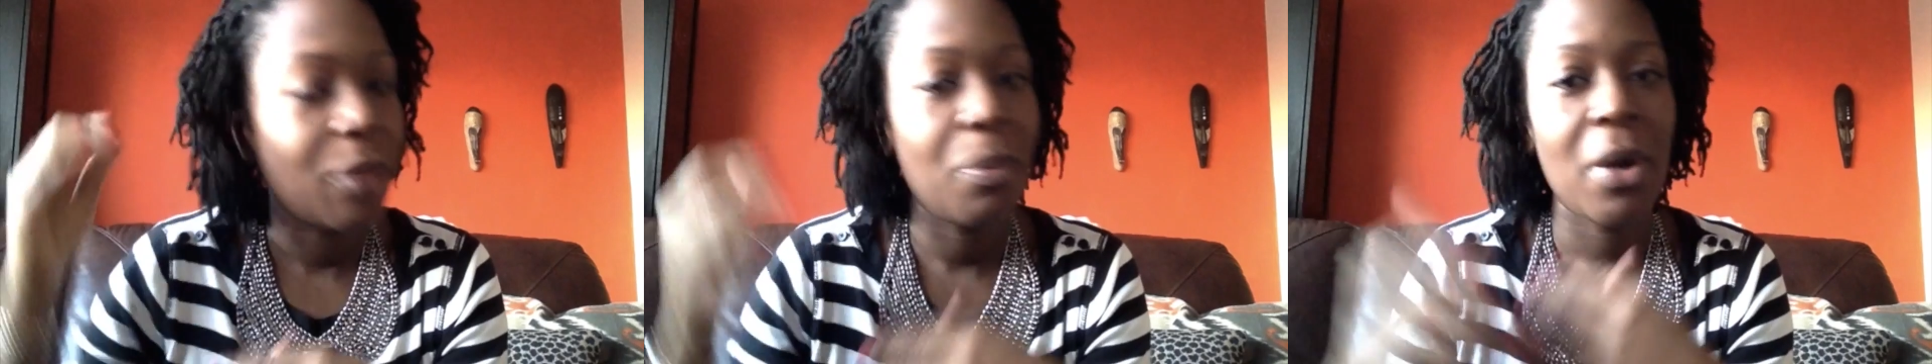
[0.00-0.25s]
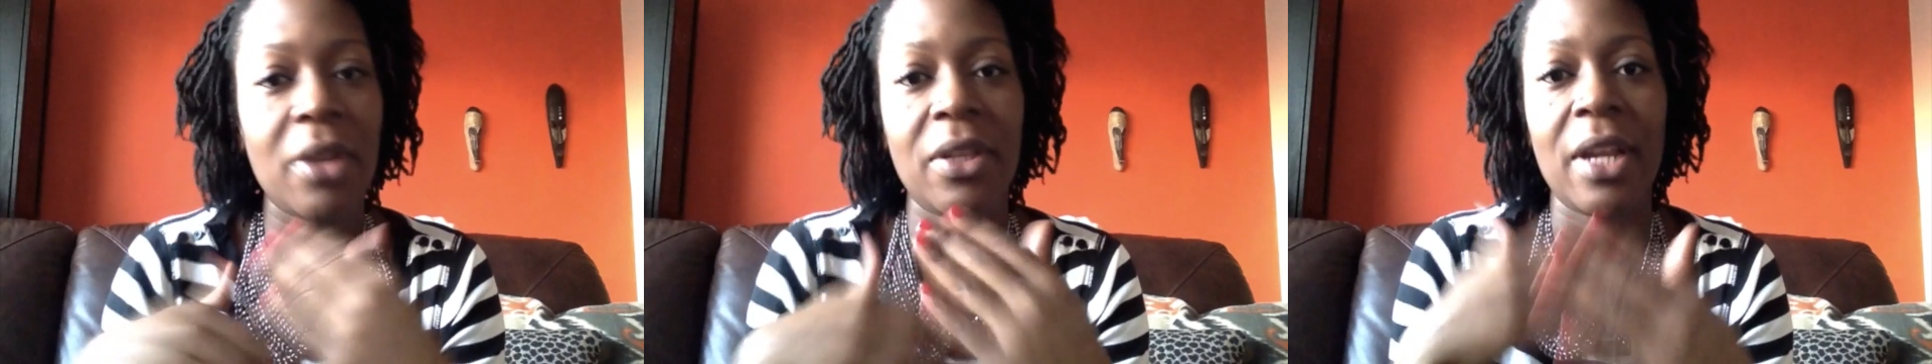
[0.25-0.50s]
the
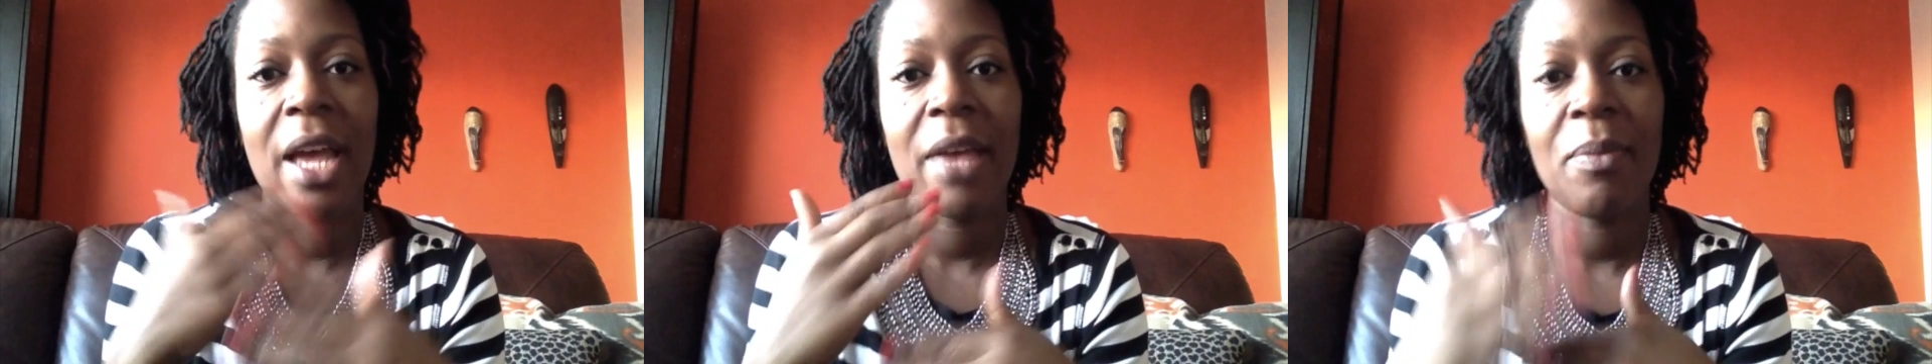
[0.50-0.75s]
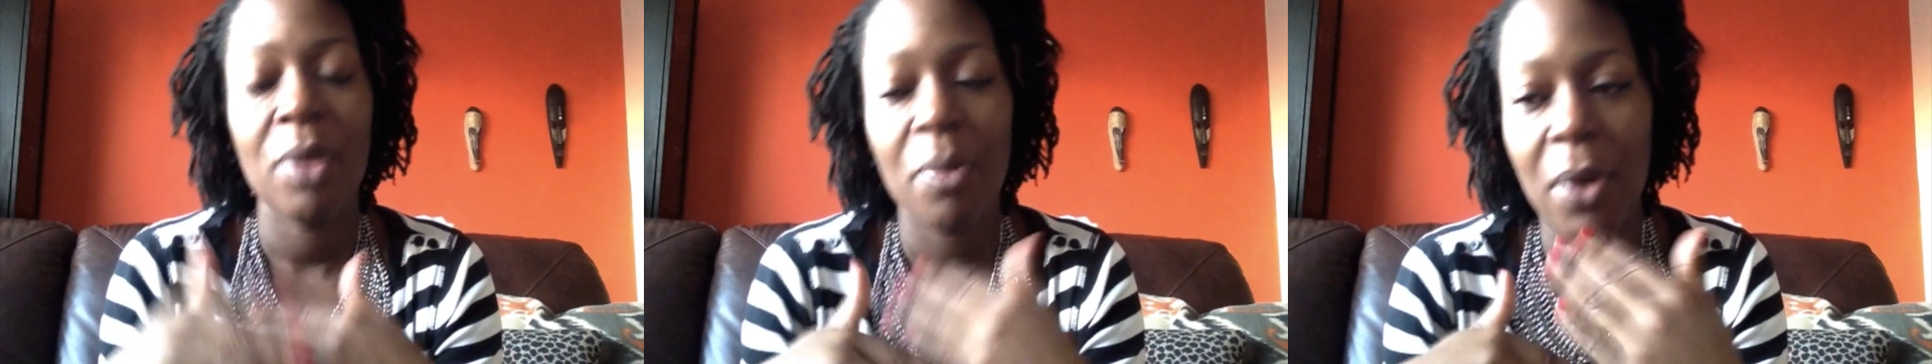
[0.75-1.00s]
parts
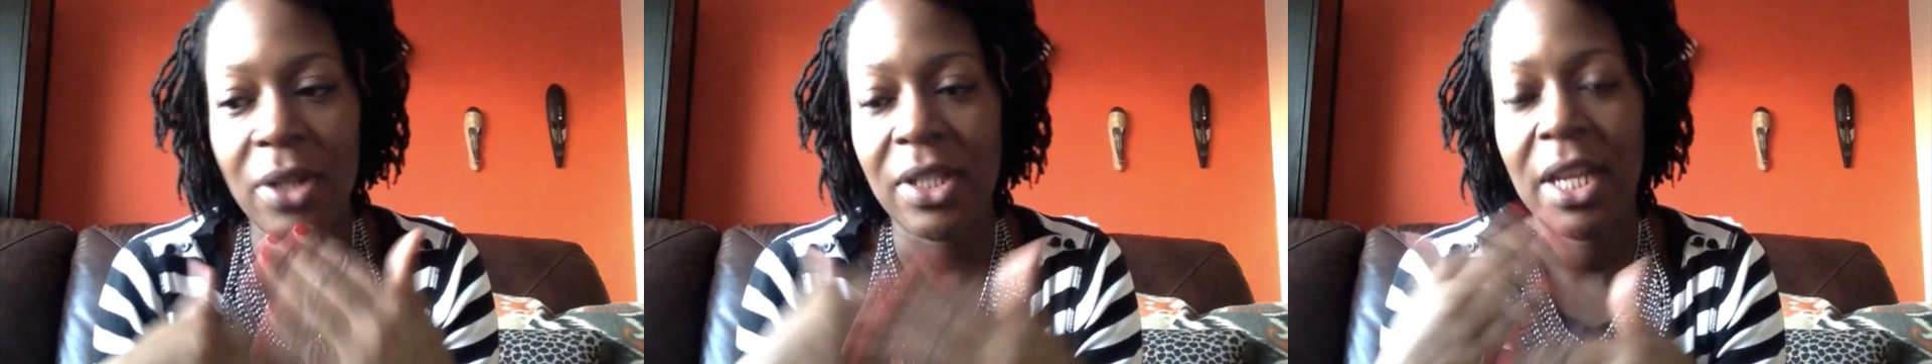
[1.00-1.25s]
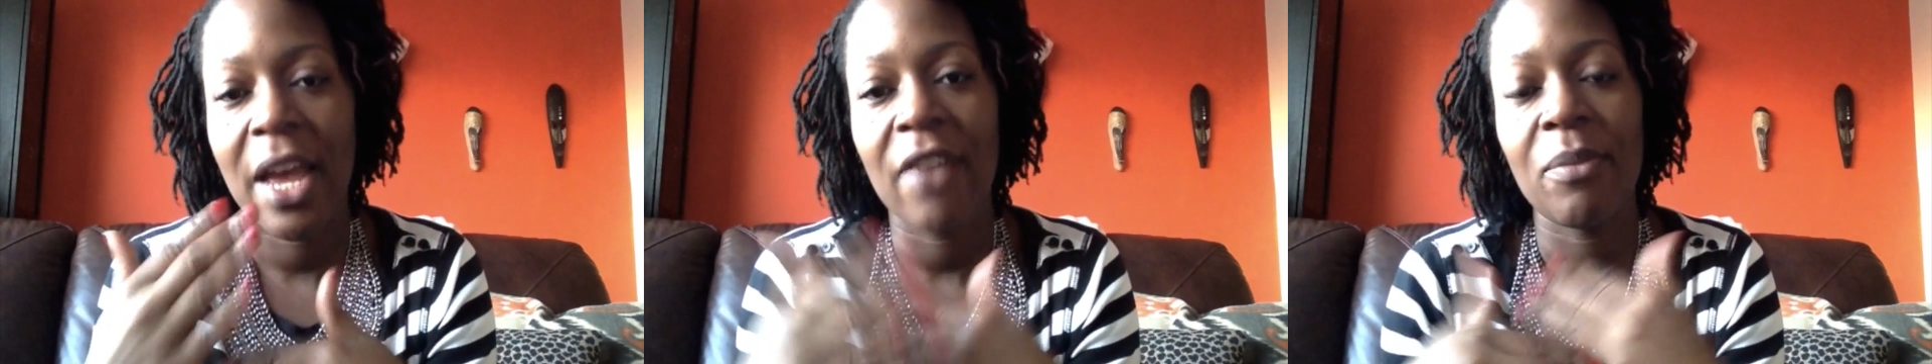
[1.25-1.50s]

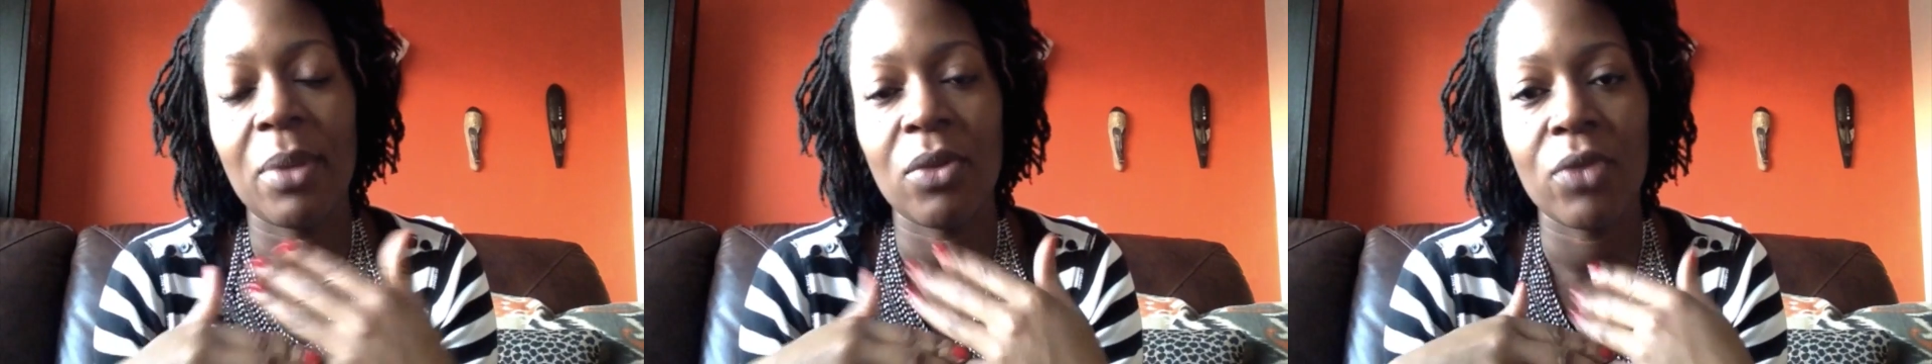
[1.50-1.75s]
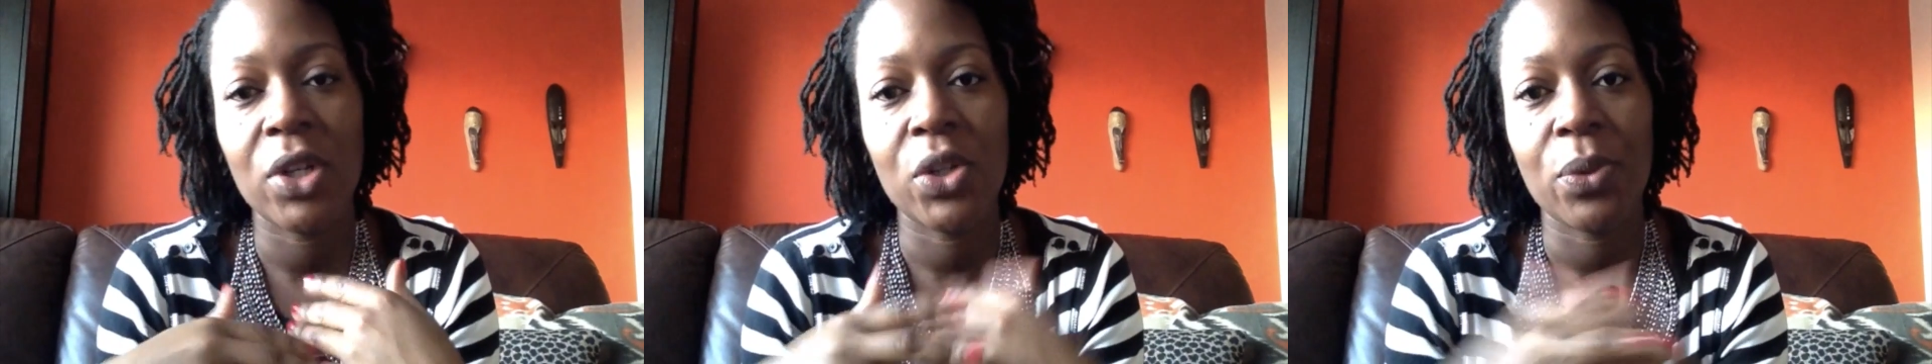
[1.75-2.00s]
that have been
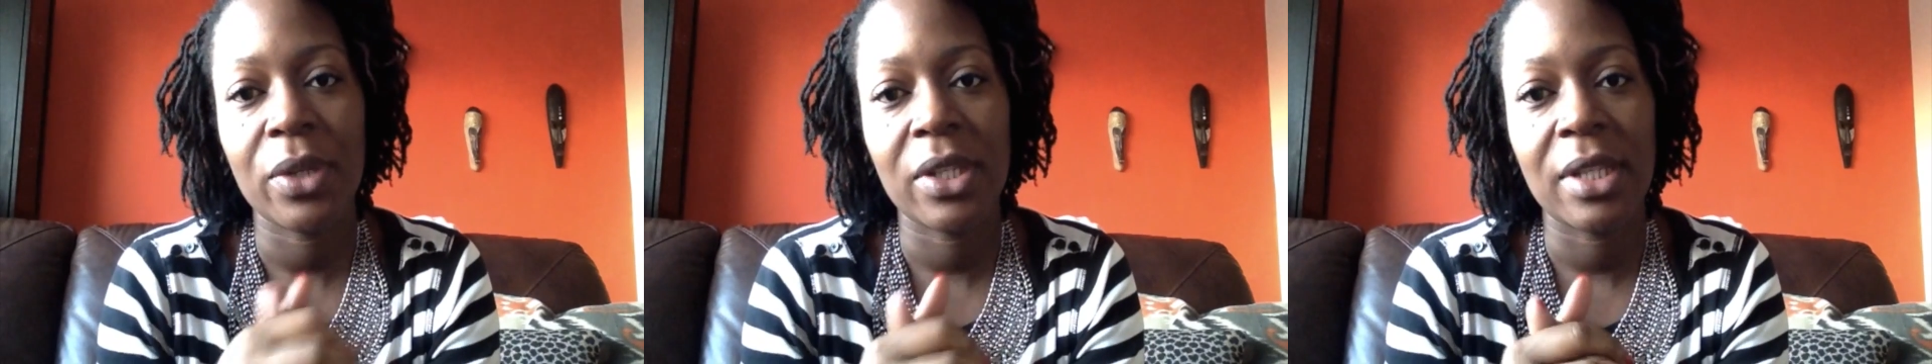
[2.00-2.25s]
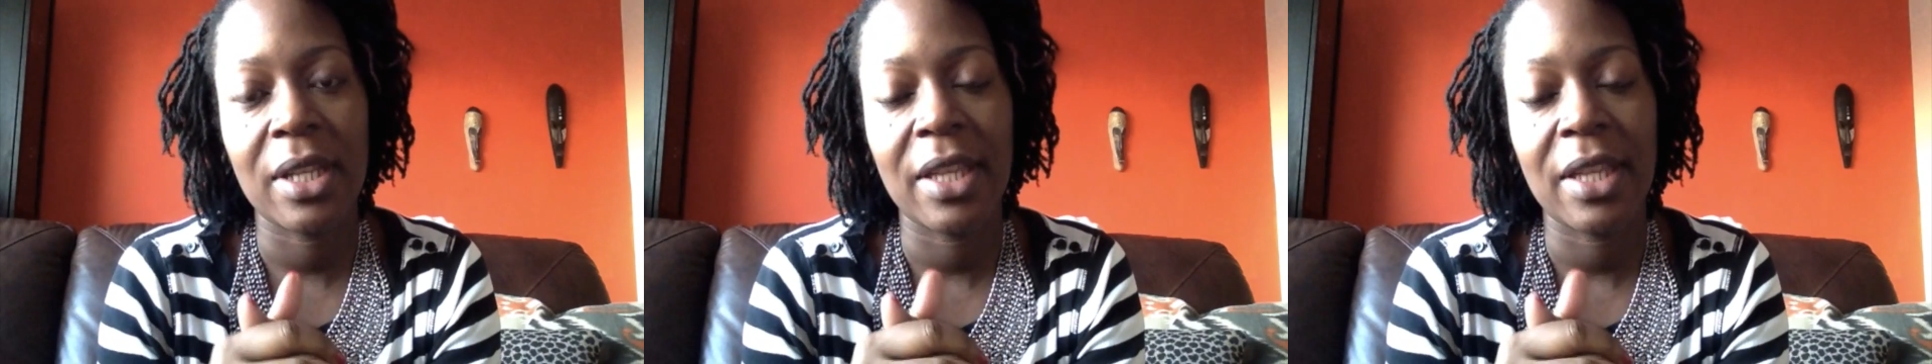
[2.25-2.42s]
retwisted